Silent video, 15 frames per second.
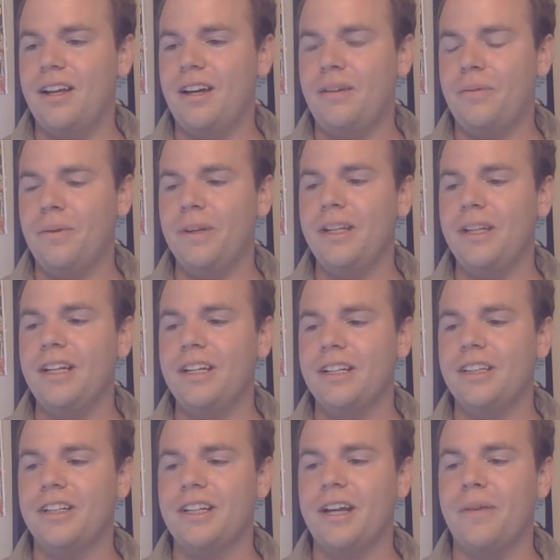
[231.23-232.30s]
a really good
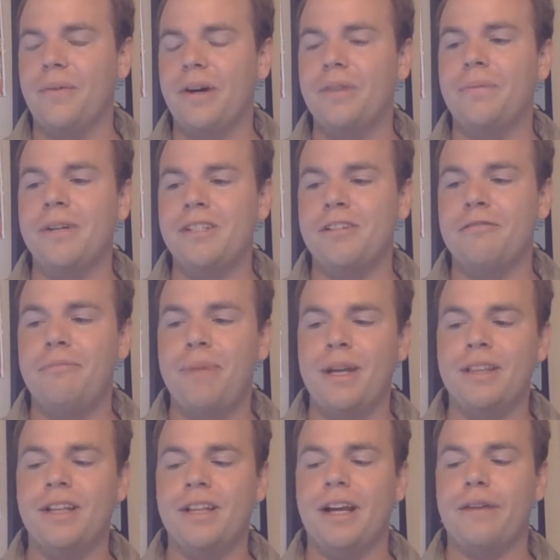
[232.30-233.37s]
look at what it must have
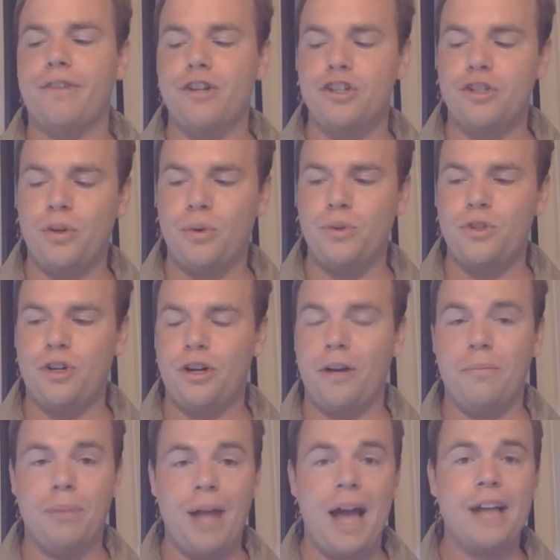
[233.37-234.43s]
been like for a soldier,
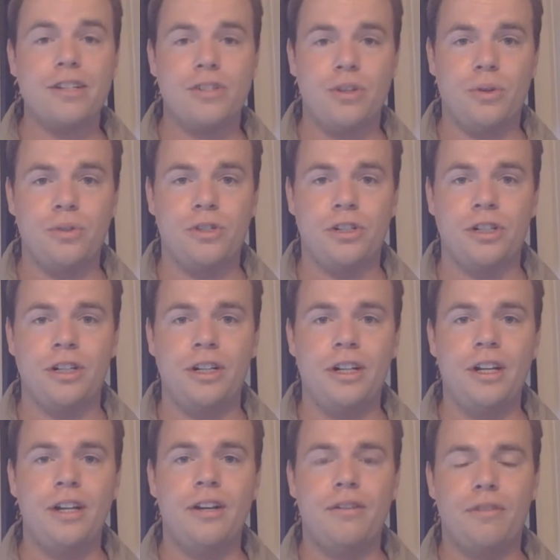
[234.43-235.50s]
a black soldier
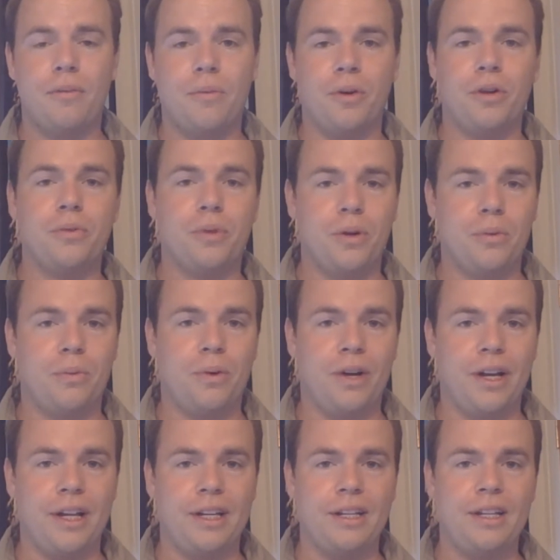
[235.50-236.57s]
from World War
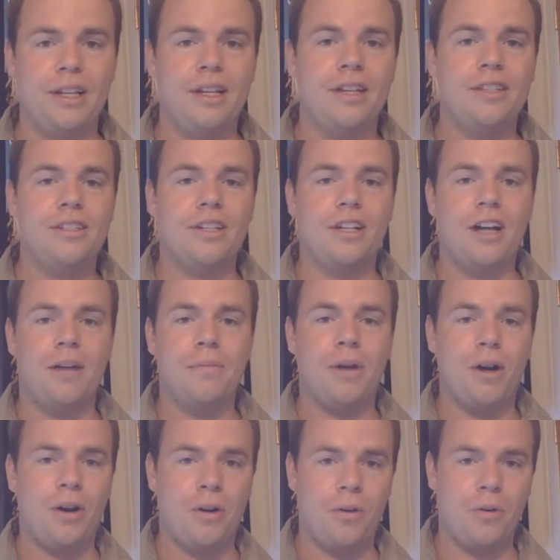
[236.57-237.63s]
One, to come
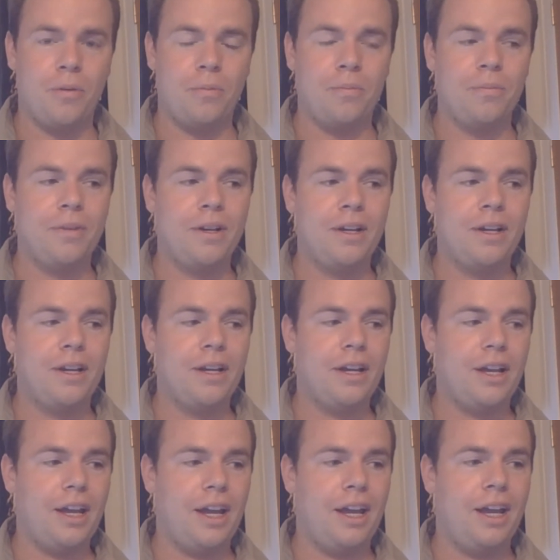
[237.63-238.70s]
home
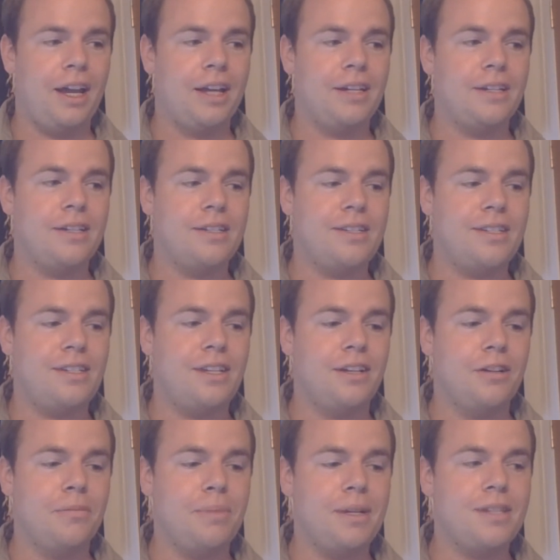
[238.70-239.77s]
and
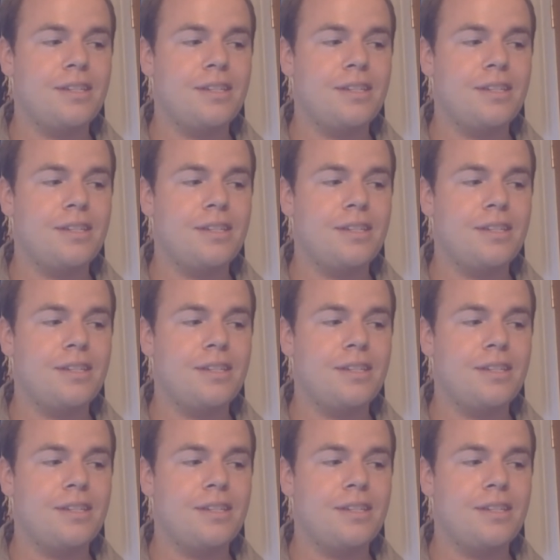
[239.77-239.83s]
still be